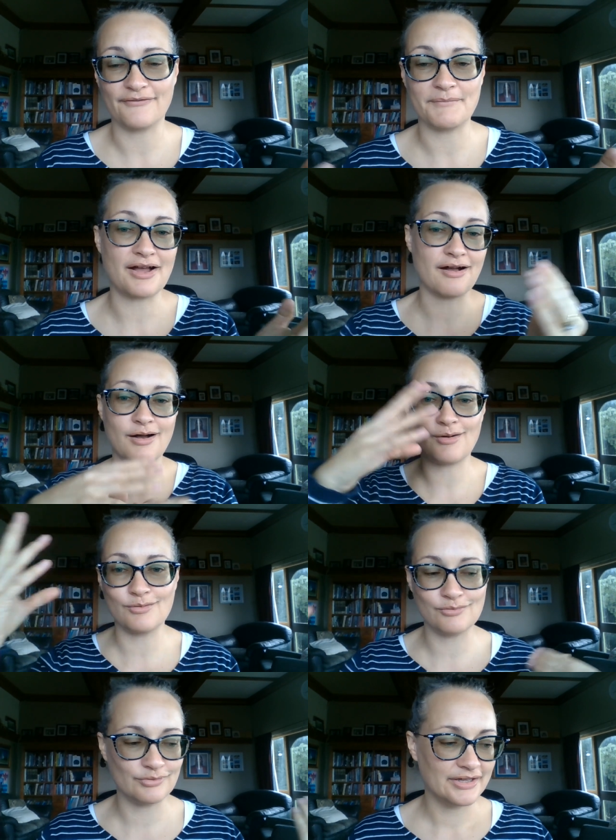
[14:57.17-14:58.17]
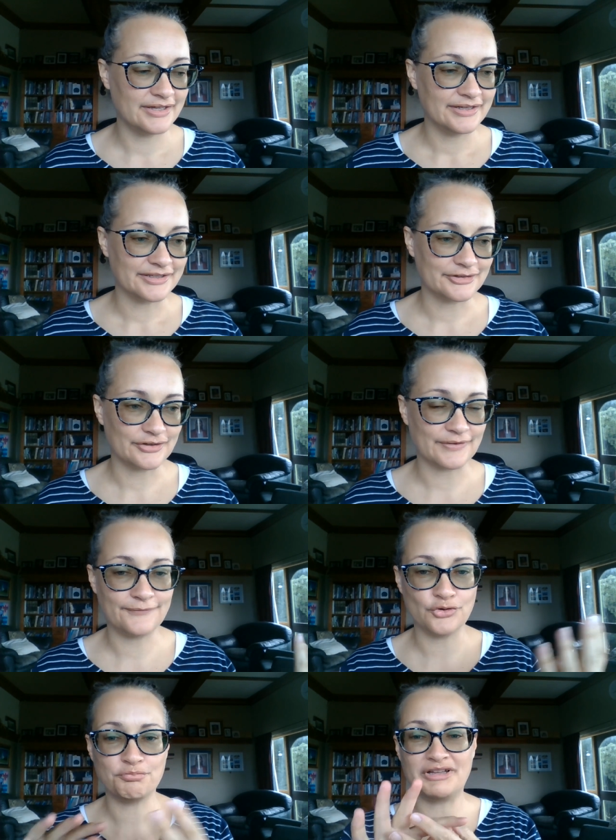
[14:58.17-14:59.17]
My whole, you know, the
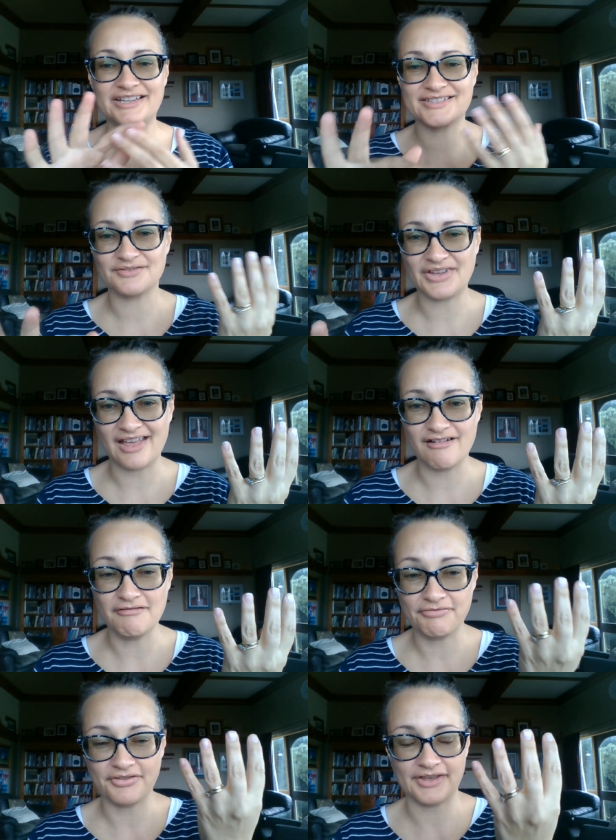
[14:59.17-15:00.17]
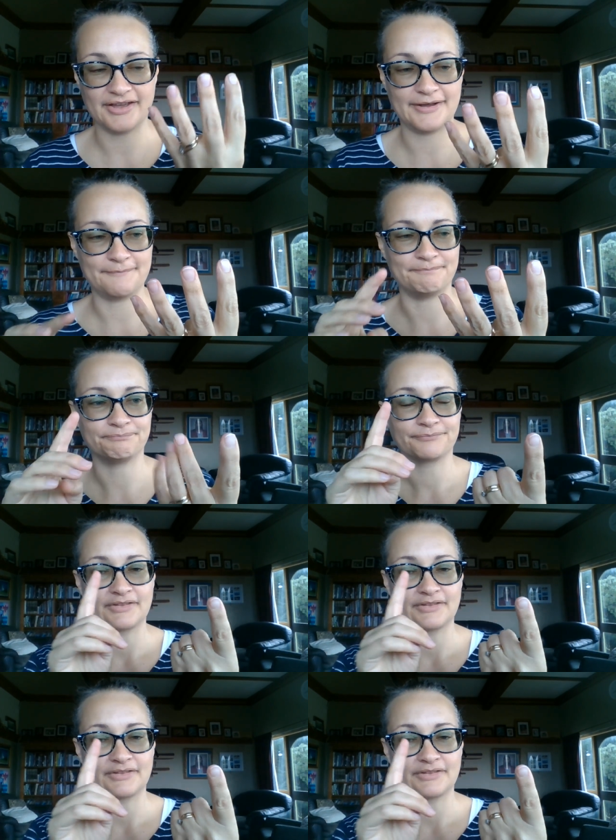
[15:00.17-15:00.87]
four pillars of health. Um,